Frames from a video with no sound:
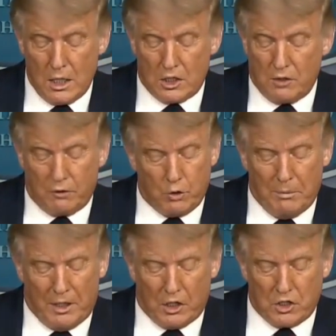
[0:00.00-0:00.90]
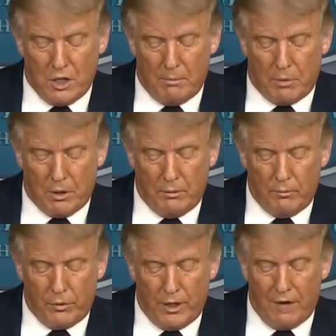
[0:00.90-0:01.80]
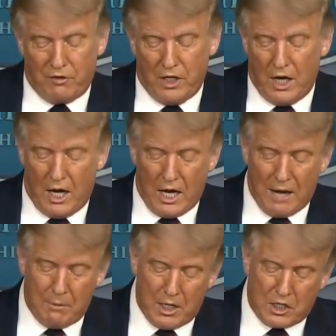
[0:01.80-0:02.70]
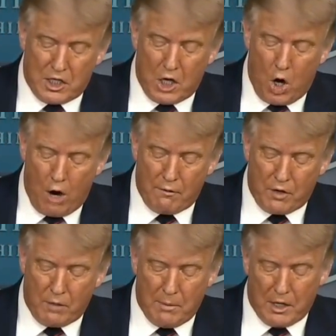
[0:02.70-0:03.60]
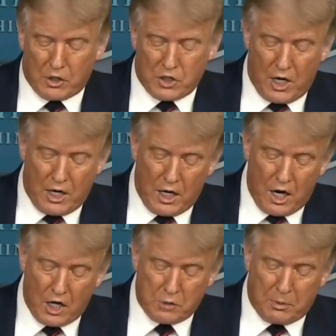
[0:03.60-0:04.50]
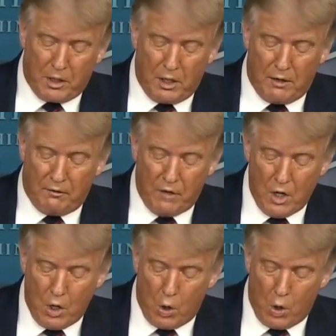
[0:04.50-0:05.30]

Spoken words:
It's a tremendous number. The FDA, MIT, Harvard, and Mount Sinai Hospital have